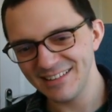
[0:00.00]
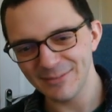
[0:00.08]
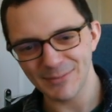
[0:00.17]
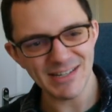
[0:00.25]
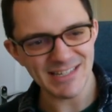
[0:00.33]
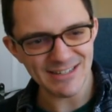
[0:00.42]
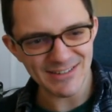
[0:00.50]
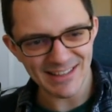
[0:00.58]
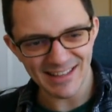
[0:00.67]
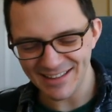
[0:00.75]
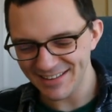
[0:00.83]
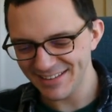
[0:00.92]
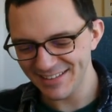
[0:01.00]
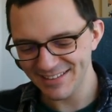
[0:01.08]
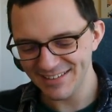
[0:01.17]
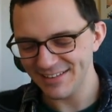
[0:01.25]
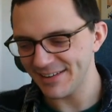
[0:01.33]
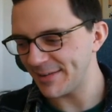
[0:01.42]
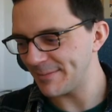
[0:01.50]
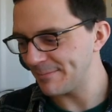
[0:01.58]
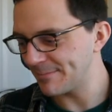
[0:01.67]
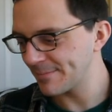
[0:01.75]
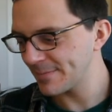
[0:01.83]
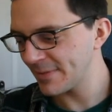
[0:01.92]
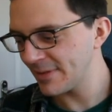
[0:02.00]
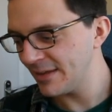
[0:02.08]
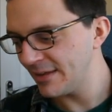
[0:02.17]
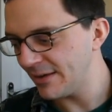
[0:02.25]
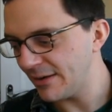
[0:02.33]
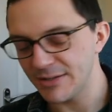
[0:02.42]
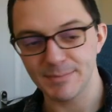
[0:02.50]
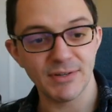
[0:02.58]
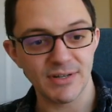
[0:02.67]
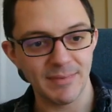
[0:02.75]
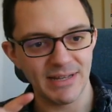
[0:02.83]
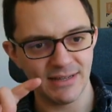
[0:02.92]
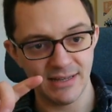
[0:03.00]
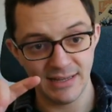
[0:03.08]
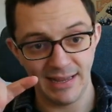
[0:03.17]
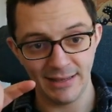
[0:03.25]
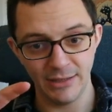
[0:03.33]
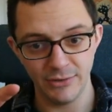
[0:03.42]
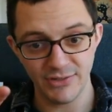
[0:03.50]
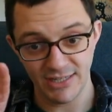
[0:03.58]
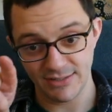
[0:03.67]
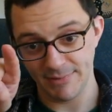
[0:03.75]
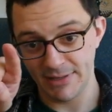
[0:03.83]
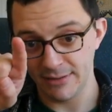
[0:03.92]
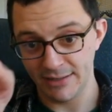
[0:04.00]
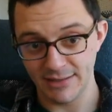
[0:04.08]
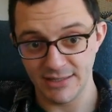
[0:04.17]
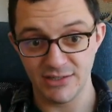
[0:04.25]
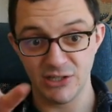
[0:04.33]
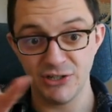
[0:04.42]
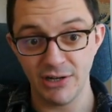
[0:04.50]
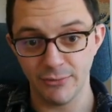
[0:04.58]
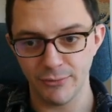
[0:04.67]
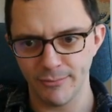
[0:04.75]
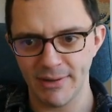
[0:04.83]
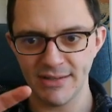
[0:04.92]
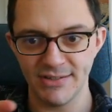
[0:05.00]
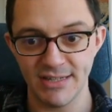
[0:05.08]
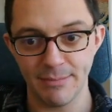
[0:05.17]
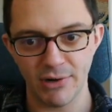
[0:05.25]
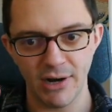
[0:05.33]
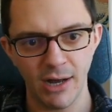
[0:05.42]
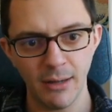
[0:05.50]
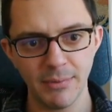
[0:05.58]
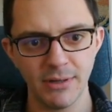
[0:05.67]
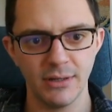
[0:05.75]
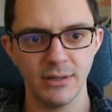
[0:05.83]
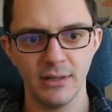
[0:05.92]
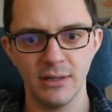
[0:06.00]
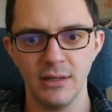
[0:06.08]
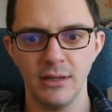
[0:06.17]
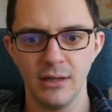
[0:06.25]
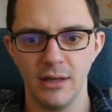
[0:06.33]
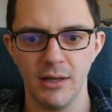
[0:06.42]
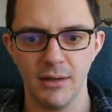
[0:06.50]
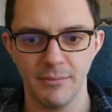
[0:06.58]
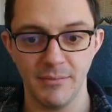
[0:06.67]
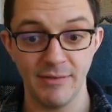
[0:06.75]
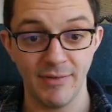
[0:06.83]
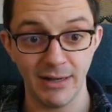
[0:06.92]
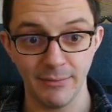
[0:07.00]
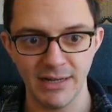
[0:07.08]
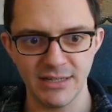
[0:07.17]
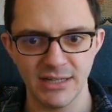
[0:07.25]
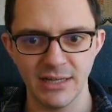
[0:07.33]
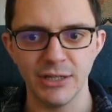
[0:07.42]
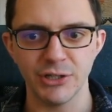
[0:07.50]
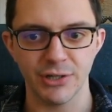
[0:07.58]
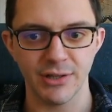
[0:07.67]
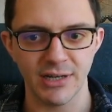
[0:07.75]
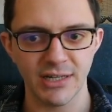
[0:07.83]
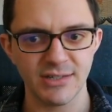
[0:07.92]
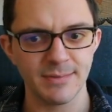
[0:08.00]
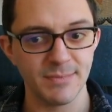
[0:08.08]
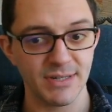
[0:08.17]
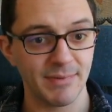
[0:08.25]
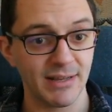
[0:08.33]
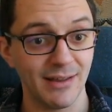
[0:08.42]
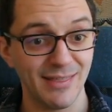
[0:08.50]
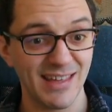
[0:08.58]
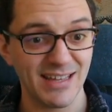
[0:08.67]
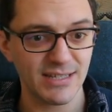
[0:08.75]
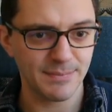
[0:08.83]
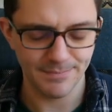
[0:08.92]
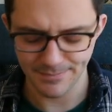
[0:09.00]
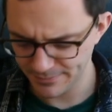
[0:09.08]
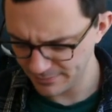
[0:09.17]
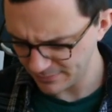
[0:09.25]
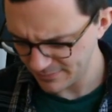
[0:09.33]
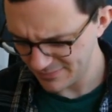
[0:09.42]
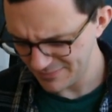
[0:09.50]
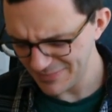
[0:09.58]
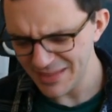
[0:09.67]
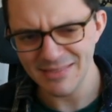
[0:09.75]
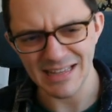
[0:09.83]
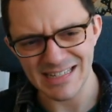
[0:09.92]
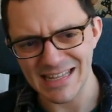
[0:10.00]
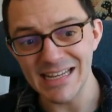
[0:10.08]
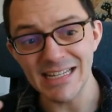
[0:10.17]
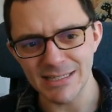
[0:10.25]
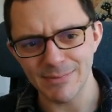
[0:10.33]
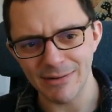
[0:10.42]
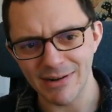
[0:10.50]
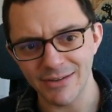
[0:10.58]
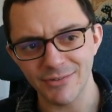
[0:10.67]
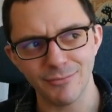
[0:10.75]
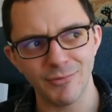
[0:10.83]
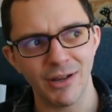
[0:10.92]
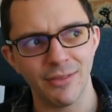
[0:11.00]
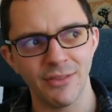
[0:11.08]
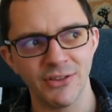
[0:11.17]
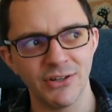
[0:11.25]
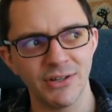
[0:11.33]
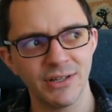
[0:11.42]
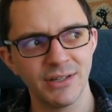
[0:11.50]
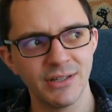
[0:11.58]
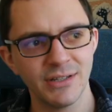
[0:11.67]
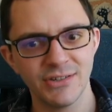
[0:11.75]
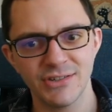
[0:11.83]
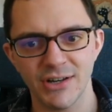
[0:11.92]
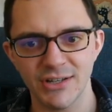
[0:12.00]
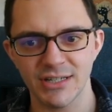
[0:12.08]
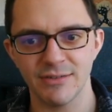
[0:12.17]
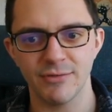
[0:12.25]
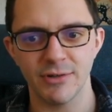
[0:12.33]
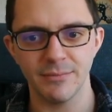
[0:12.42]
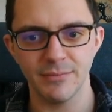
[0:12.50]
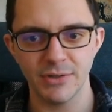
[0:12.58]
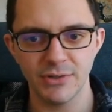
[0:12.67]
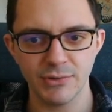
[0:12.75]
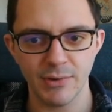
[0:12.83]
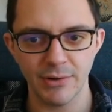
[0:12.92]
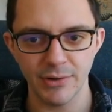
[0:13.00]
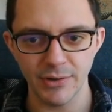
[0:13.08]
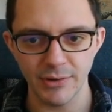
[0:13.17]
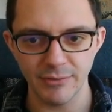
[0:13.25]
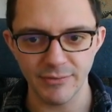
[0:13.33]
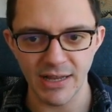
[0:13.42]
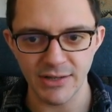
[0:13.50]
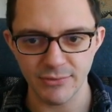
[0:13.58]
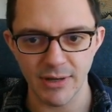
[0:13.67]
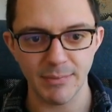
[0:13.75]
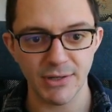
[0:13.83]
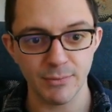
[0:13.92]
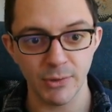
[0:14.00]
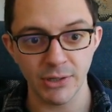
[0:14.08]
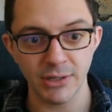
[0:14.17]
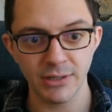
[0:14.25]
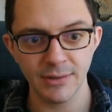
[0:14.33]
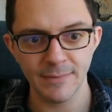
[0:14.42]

Why is it doing that? I suppose I mean, can you take something like this in a general format, zipper it up, evaluate it, and show that it's something like this? That's the easy way around, rather than starting from square root of n² +1,